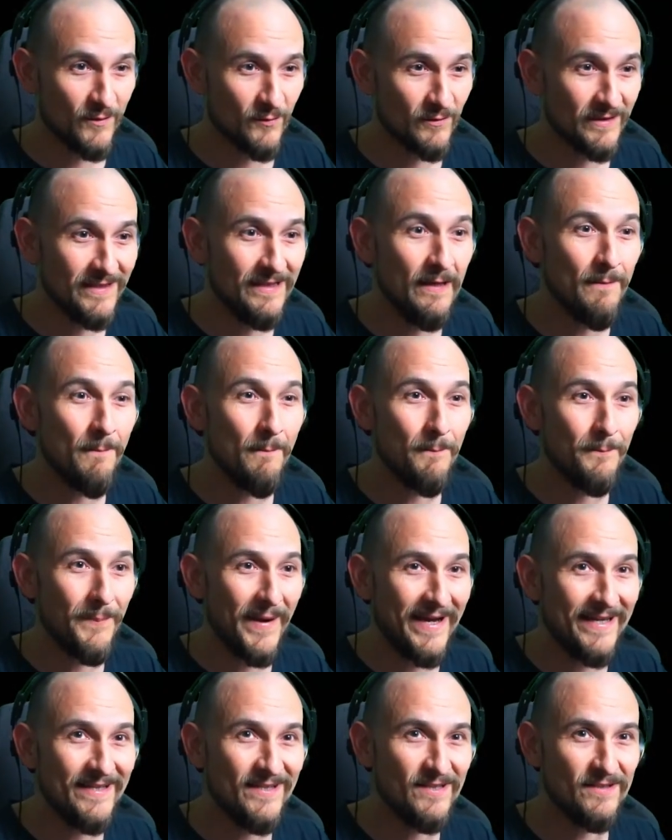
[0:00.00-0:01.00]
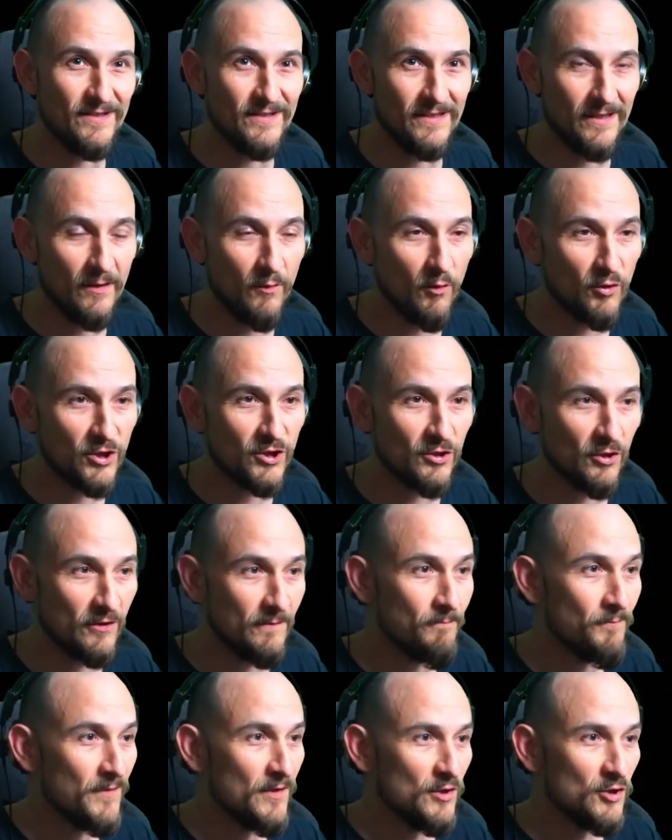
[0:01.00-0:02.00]
continuously.
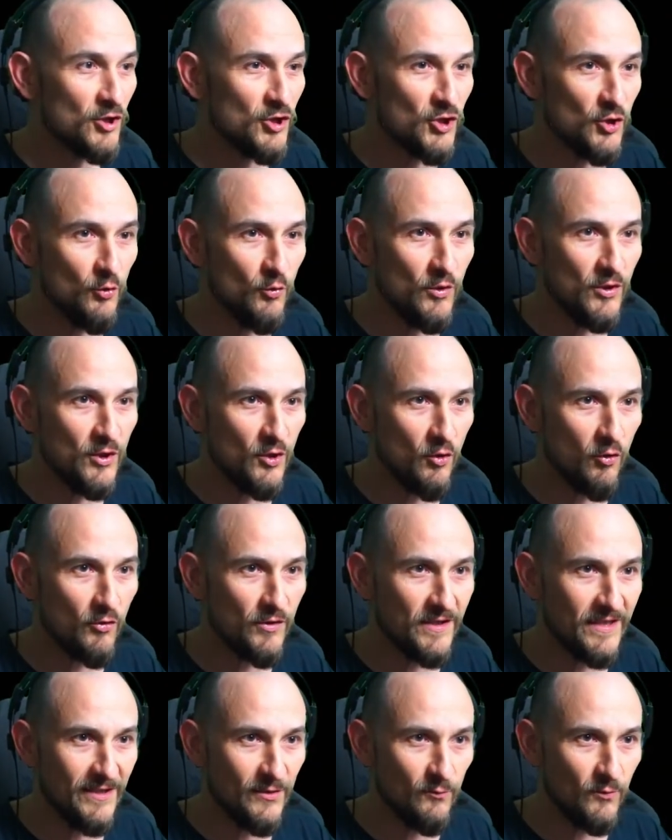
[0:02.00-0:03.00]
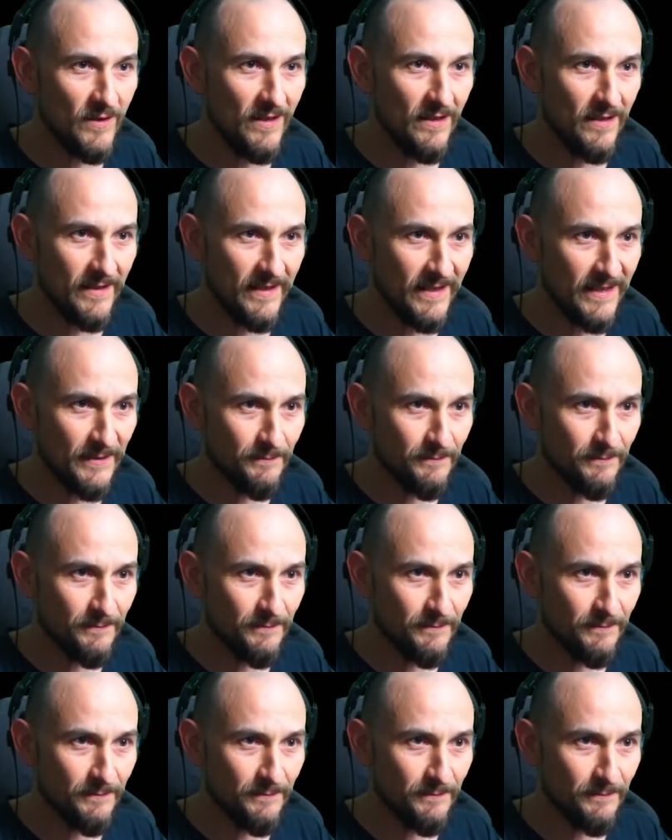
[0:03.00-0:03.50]
So far I'm